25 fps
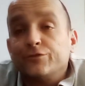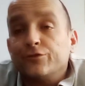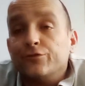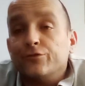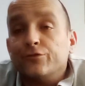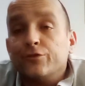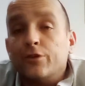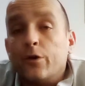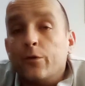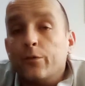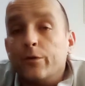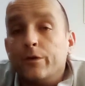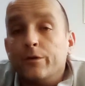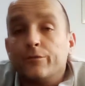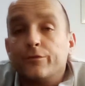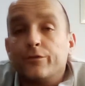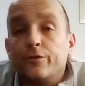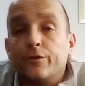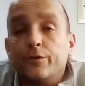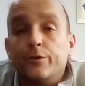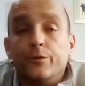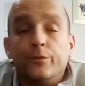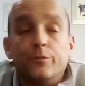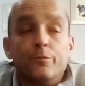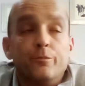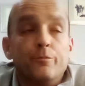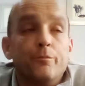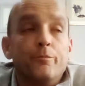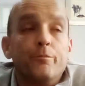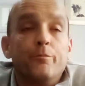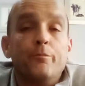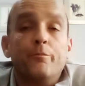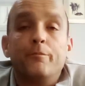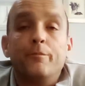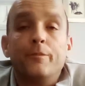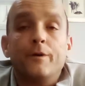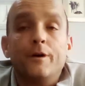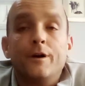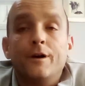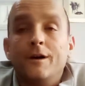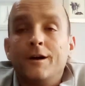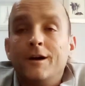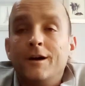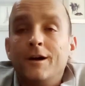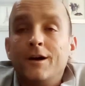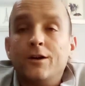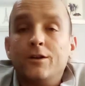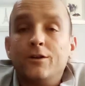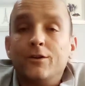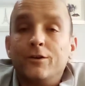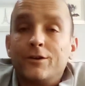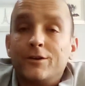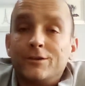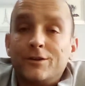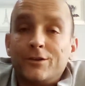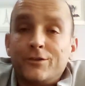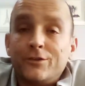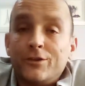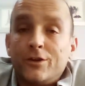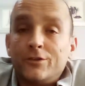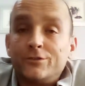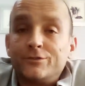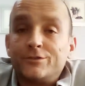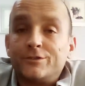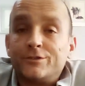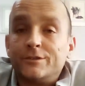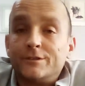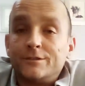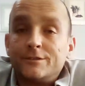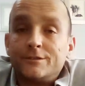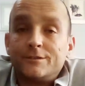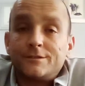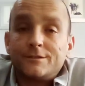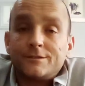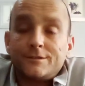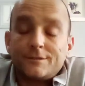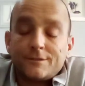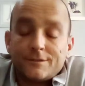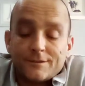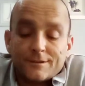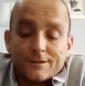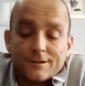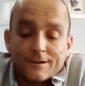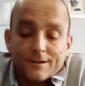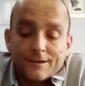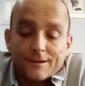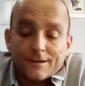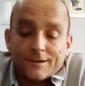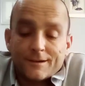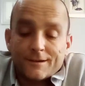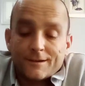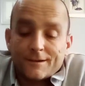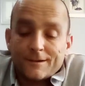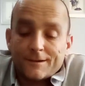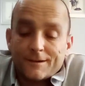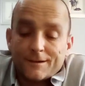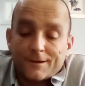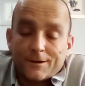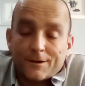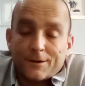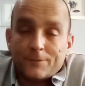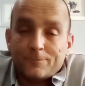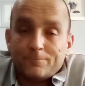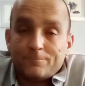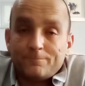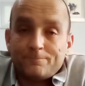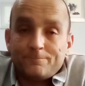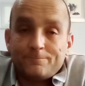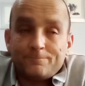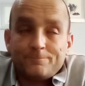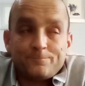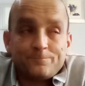scrolling through, looking at nonsense. It's